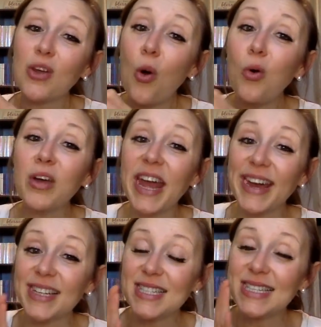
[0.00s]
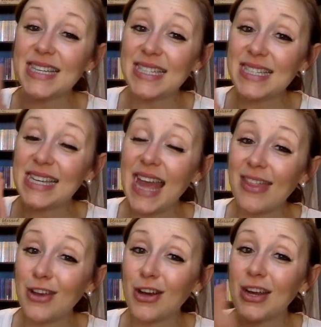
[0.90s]
The whole cast is
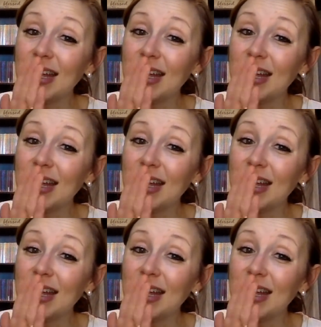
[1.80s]
together